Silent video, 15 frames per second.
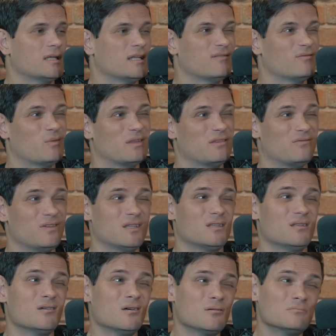and even when they think they
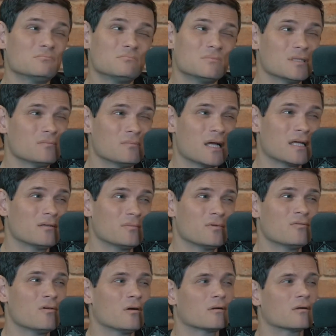know, they might be
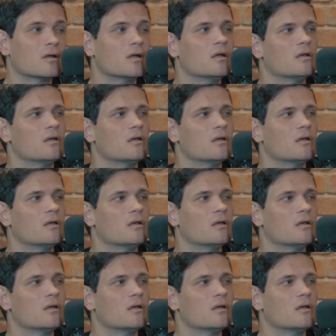wrong.